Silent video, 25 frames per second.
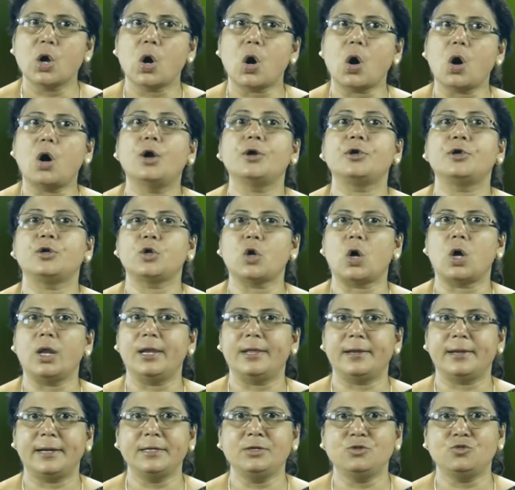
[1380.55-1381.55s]
or
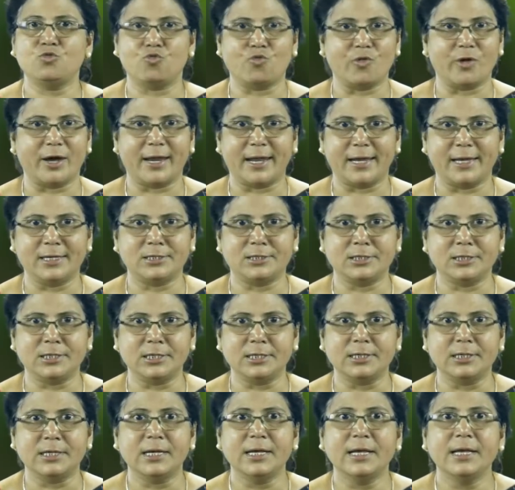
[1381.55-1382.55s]
tolerant
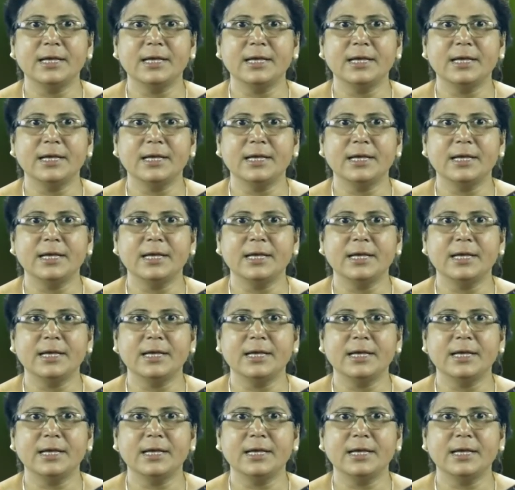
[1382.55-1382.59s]
variety